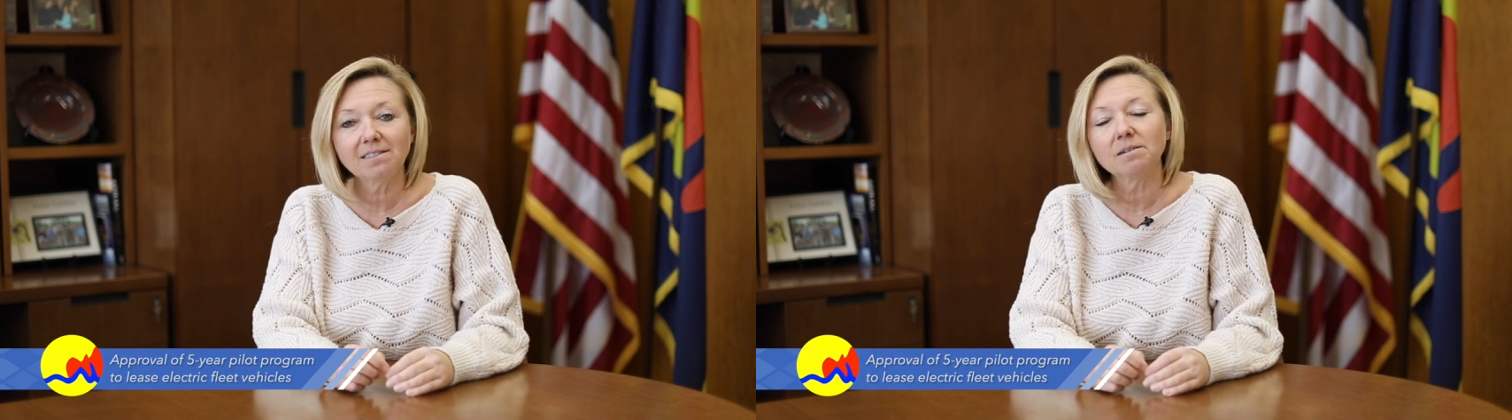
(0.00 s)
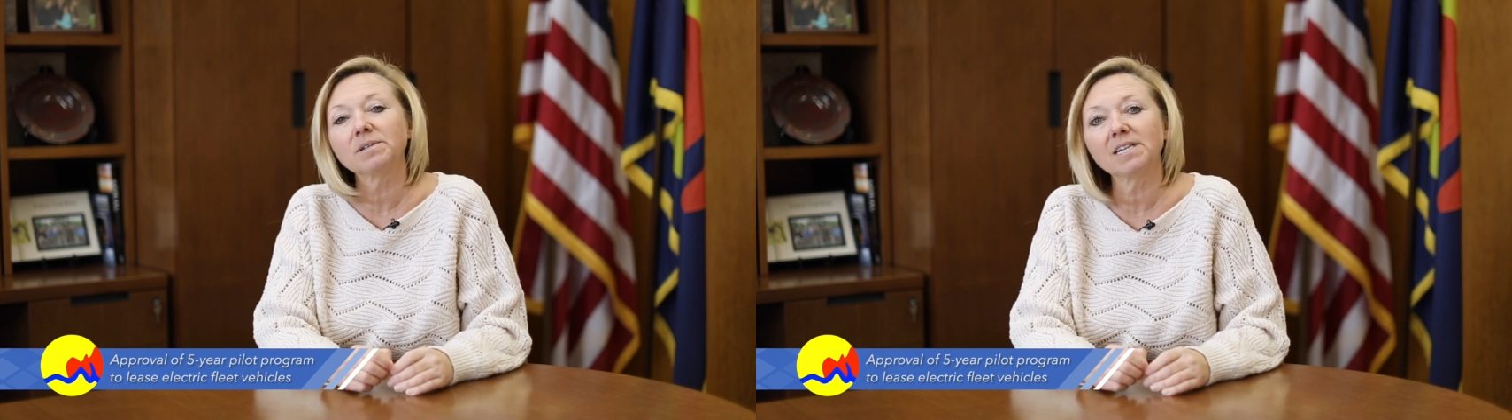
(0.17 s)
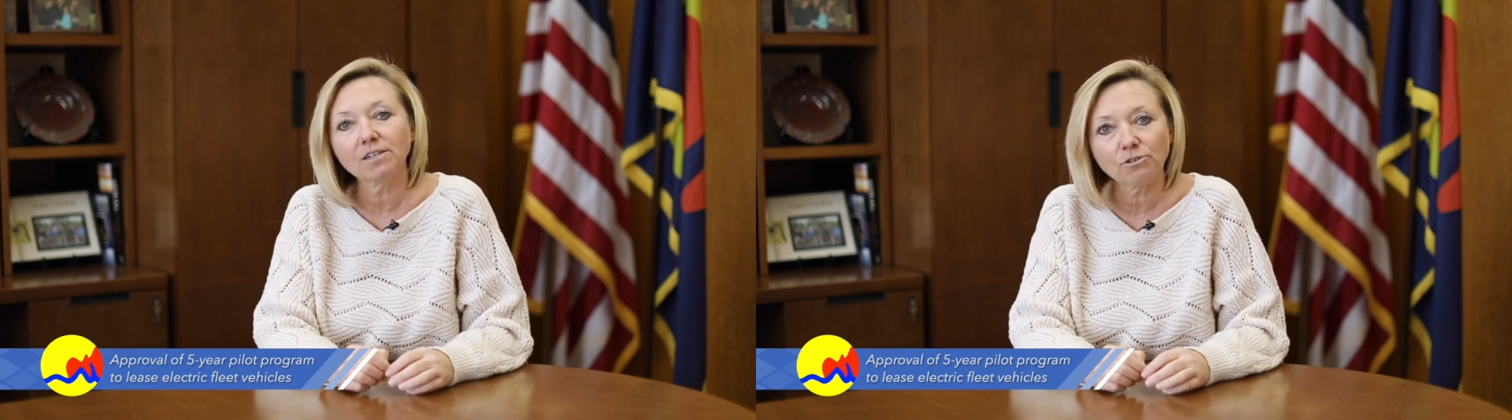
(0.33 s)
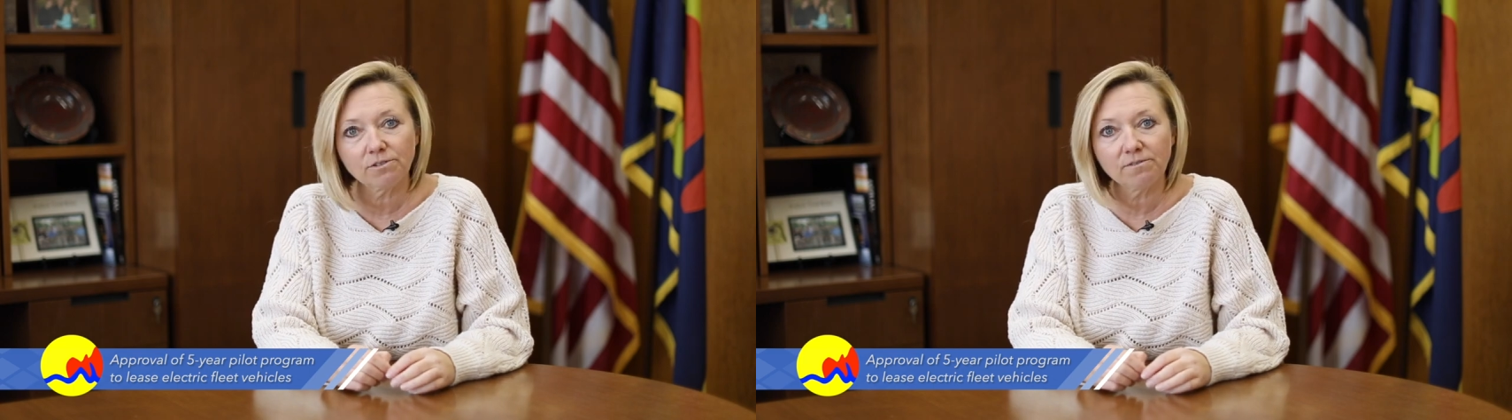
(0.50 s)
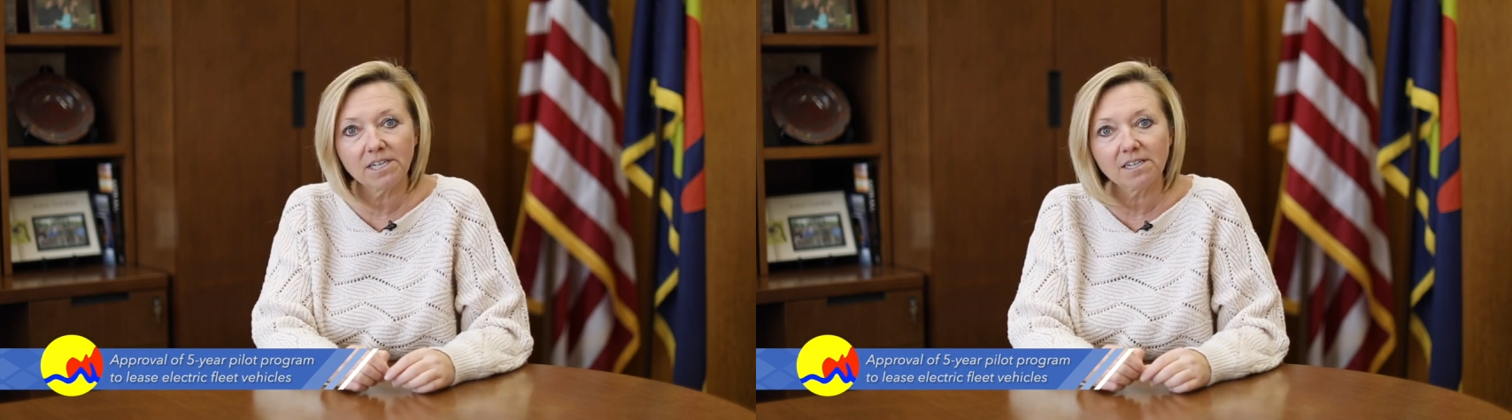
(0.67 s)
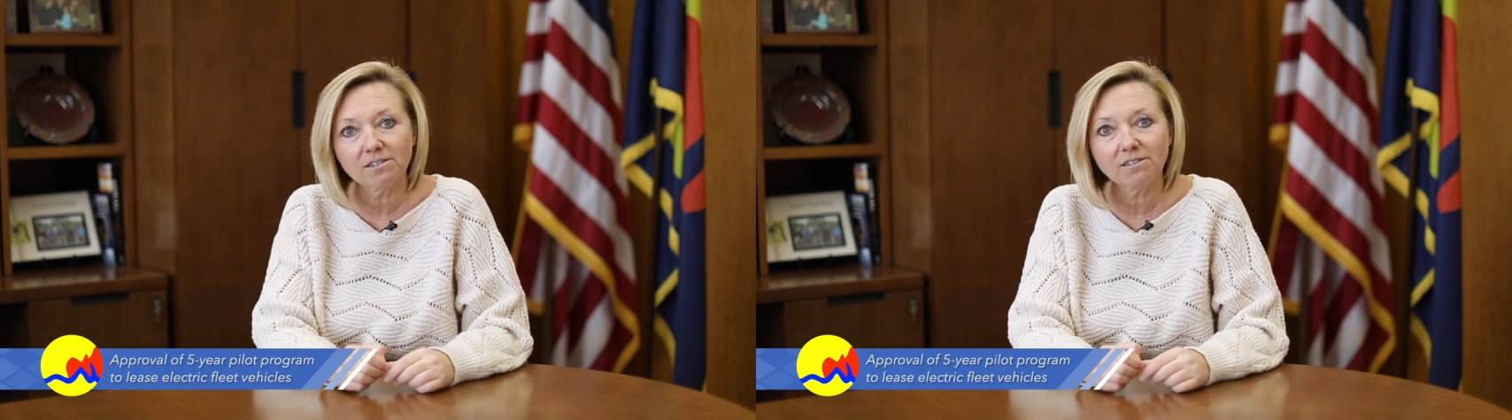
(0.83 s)
some electric
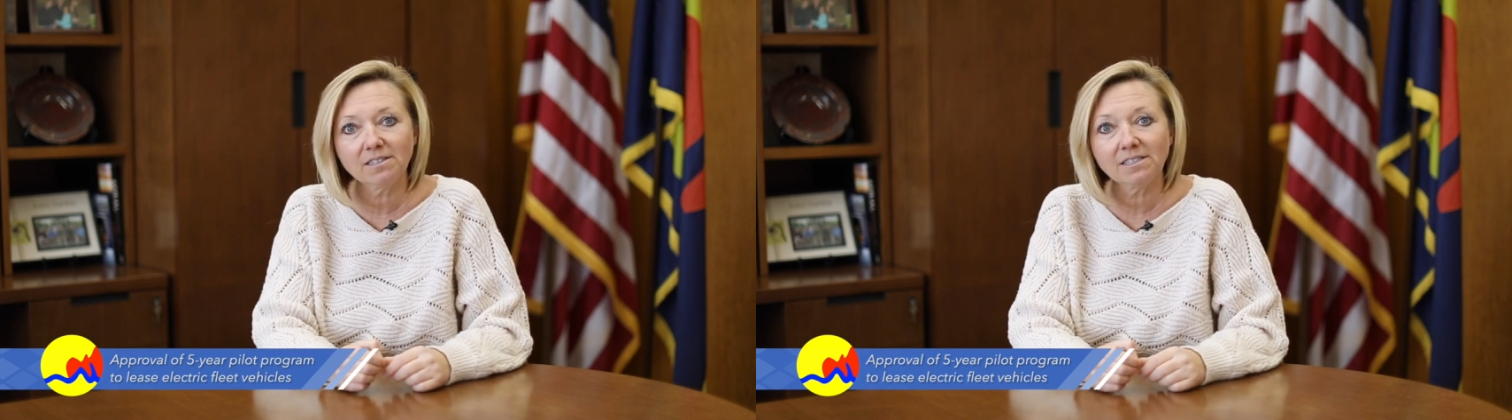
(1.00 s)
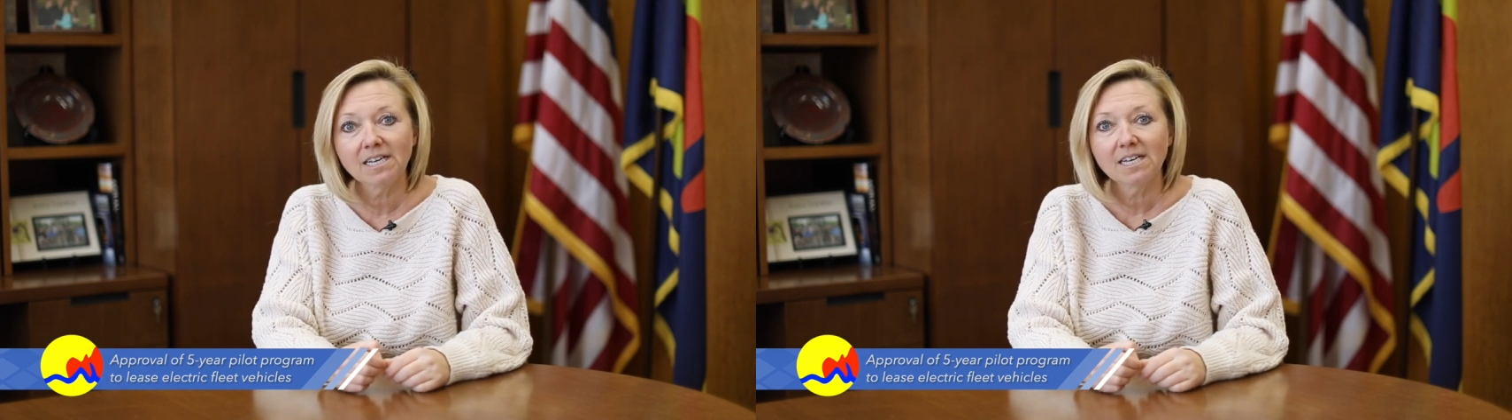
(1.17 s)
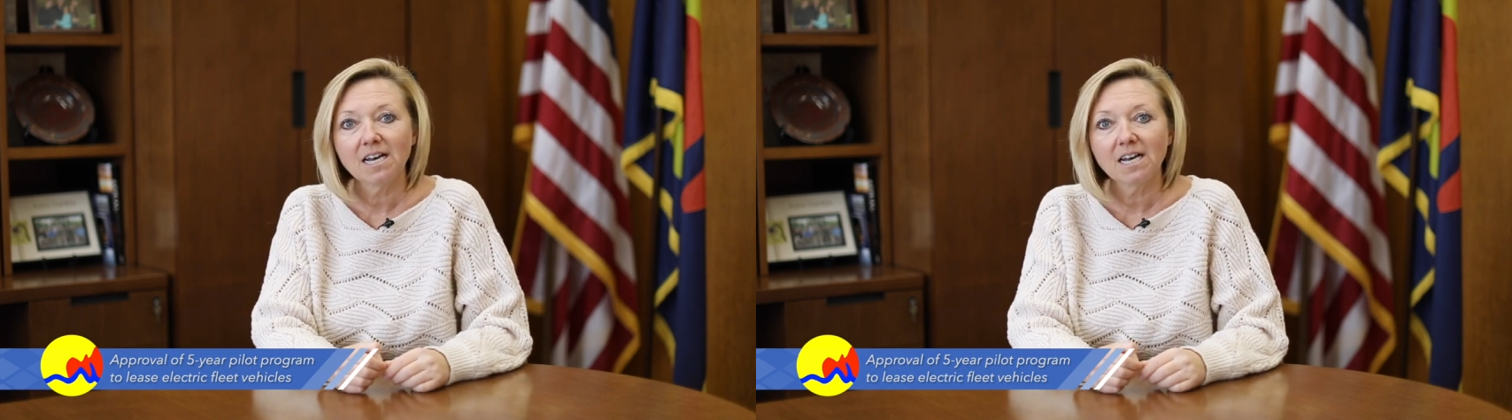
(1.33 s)
vehicles.